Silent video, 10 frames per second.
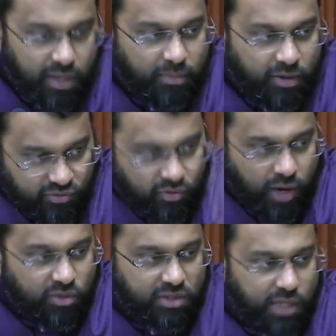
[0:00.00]
amount for
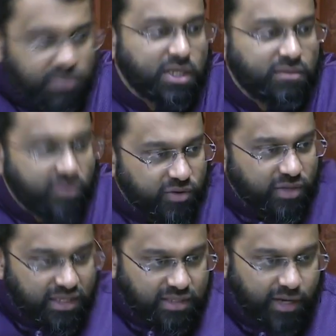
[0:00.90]
our times and even for
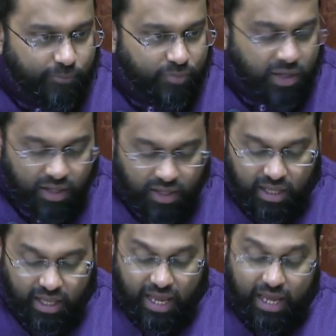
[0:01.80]
that time.
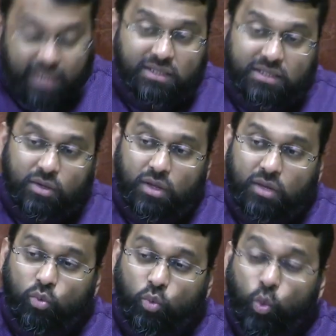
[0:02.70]
And
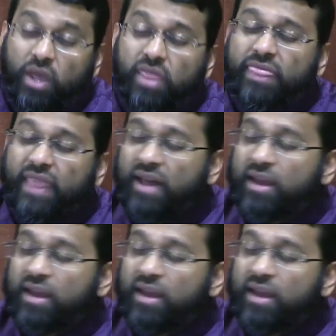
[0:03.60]
with that